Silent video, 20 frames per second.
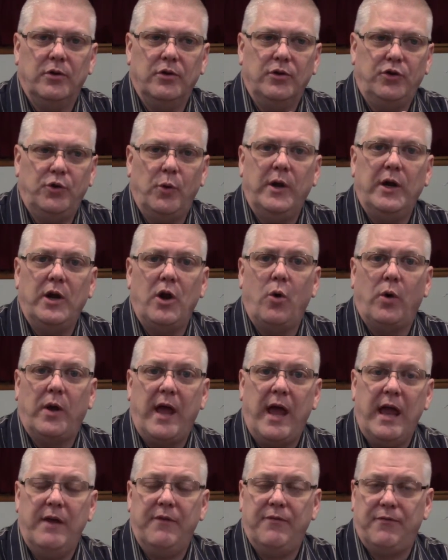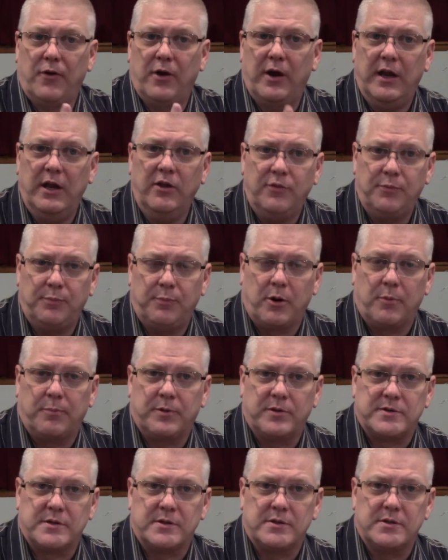doing okay for his
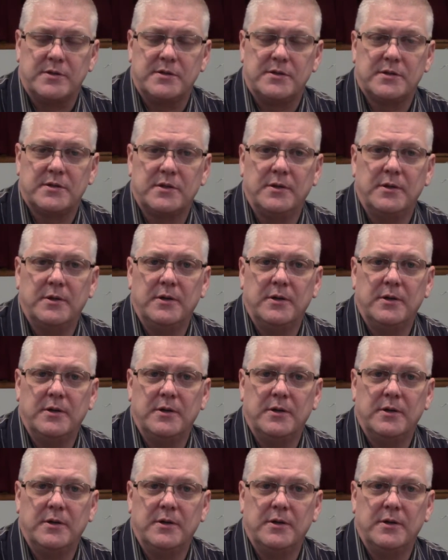purposes,